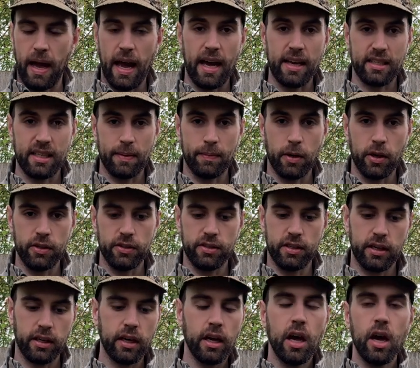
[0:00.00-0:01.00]
as I'm
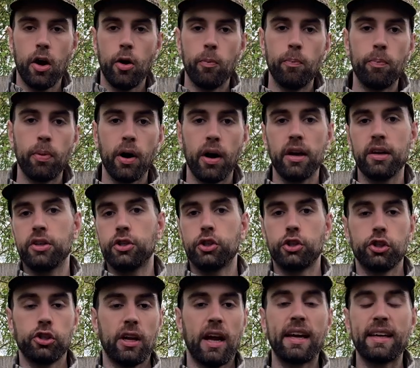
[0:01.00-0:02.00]
hunting, but
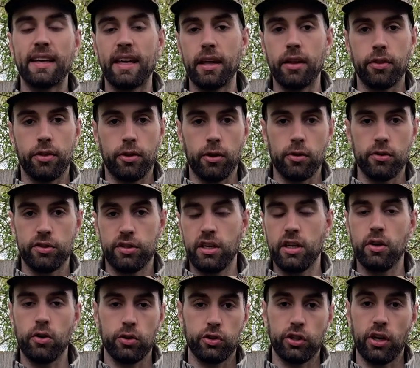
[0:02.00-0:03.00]
should I get
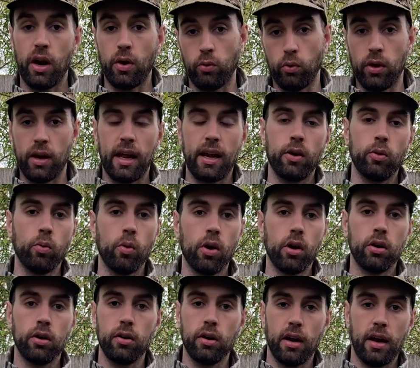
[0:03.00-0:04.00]
thirsty or should I run out of
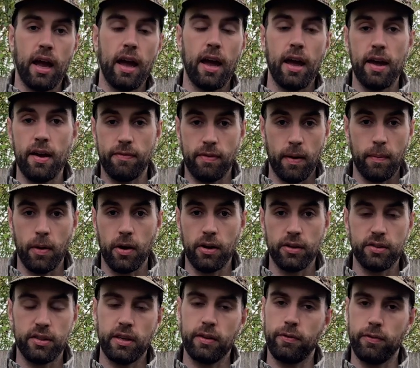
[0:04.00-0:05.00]
water, if I'm
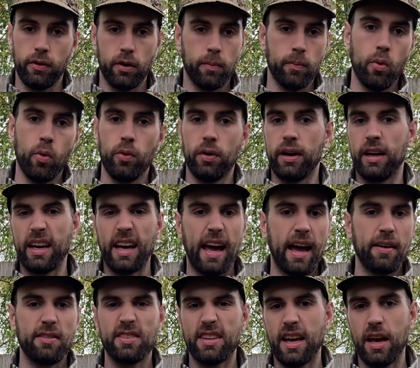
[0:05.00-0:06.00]
hunting for a morning,
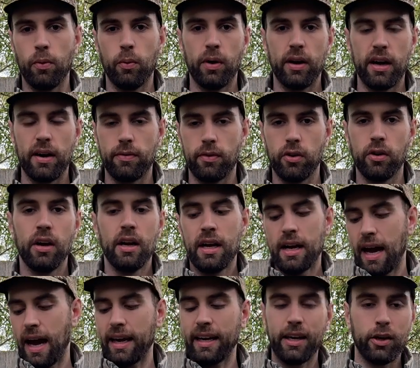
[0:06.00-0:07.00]
half day, whatever,
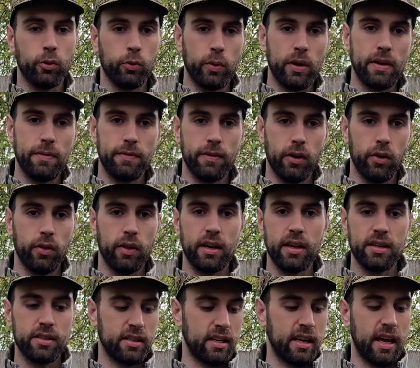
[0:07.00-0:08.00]
I can refill
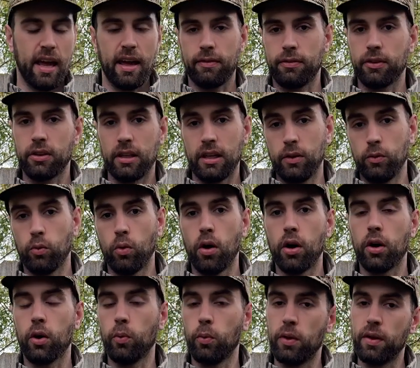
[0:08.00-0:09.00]
this and have clean
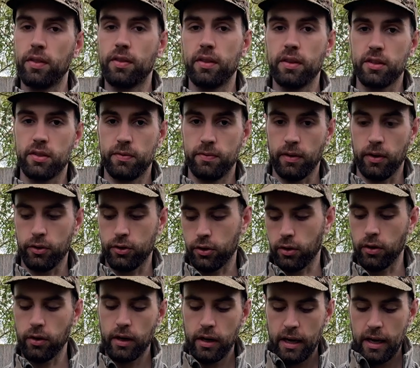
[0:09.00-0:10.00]
water with this
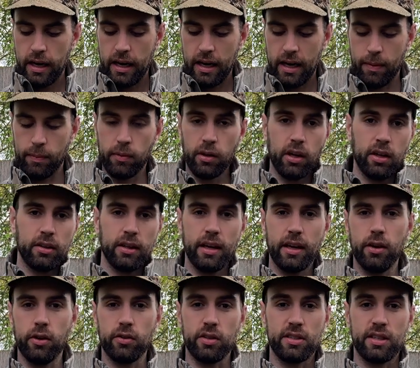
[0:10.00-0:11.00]
filter. Luckily
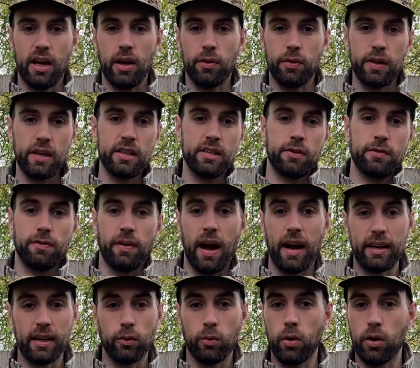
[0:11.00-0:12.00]
here in the Southeast,
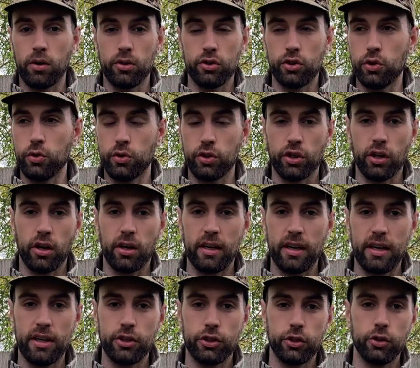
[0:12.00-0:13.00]
finding water is usually not
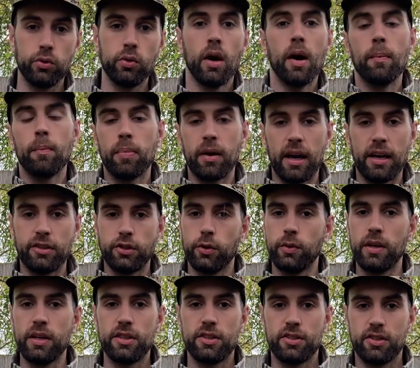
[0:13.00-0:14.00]
an issue, but I do
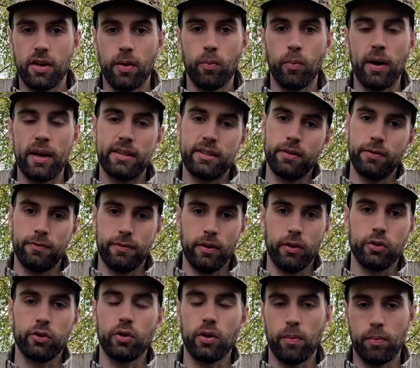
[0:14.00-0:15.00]
need some way to
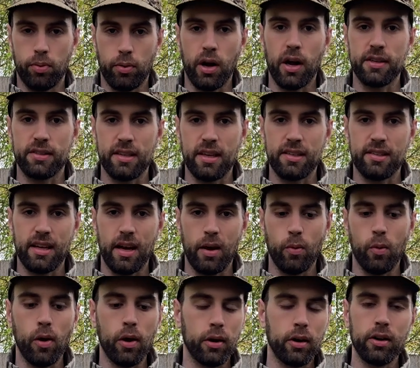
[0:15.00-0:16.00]
filter and process
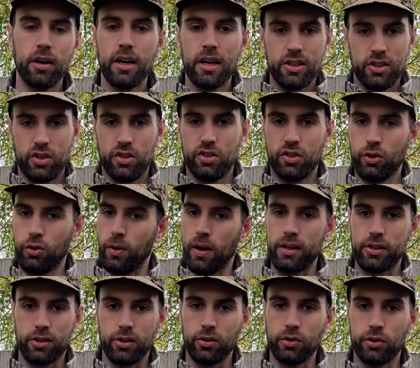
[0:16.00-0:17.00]
that water. So this is a
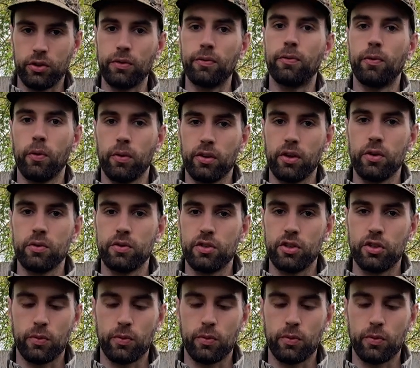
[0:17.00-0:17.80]
great solution for those